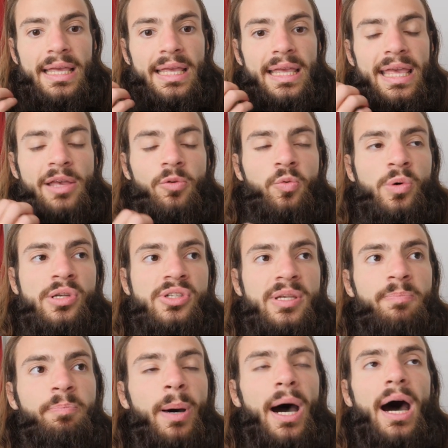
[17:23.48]
it was
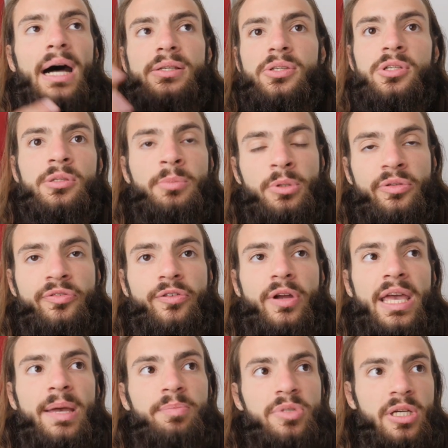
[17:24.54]
impossible for
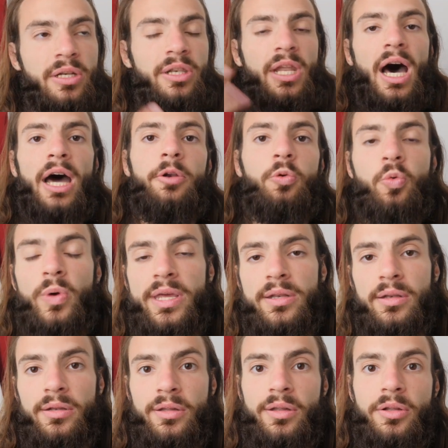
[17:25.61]
him to not
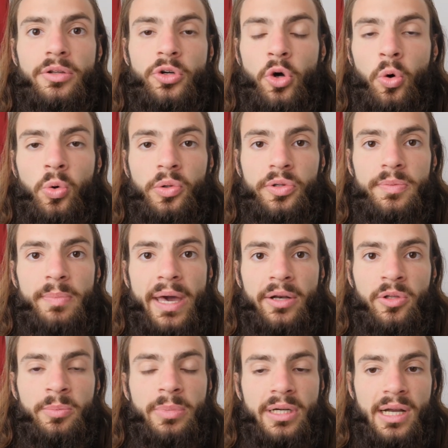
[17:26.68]
win the gold
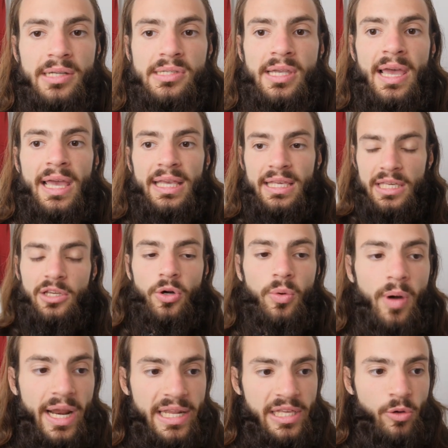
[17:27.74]
medal because he
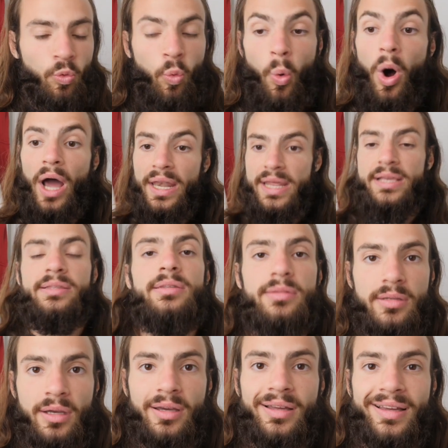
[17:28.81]
already won it.
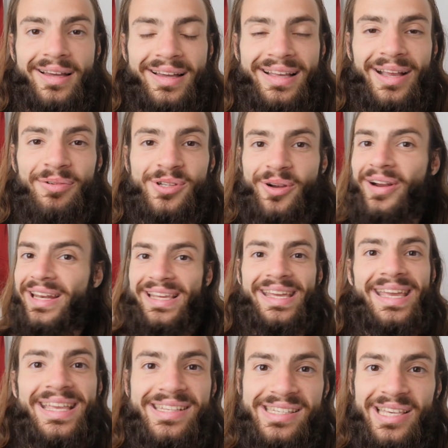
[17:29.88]
It was already
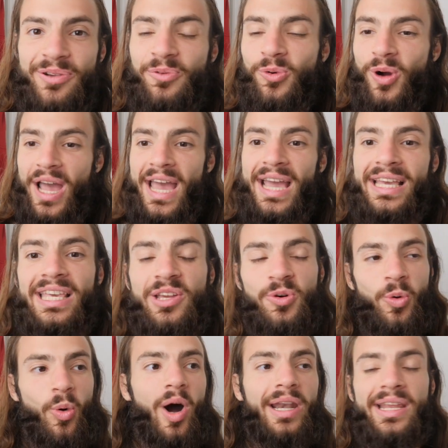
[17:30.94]
his. He
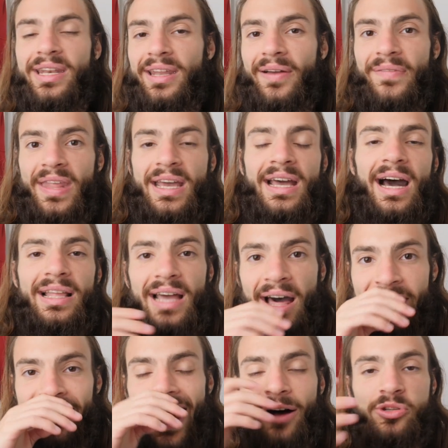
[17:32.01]
won it
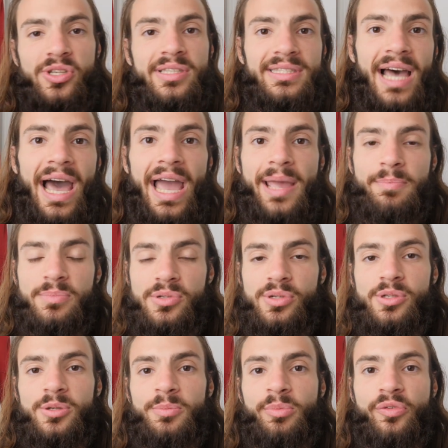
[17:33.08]
1,000
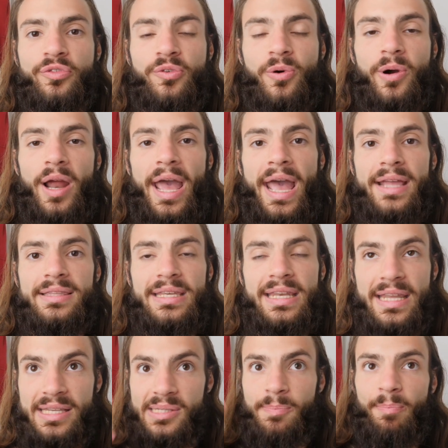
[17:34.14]
times beforehand in
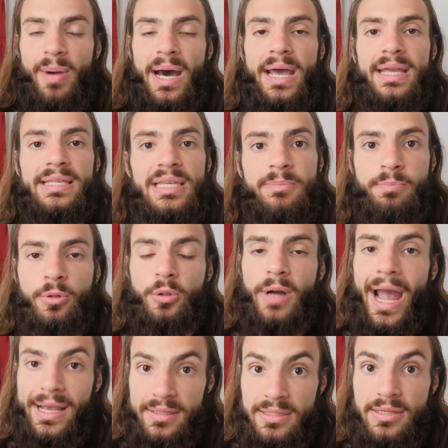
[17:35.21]
his mind. He
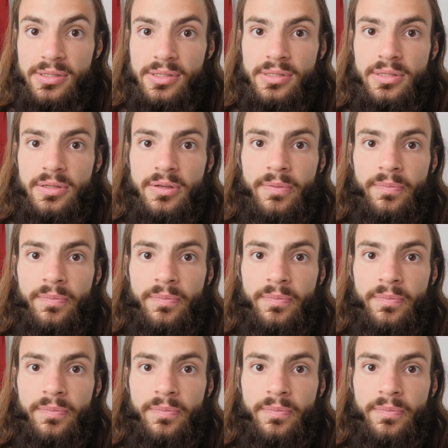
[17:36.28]
practiced.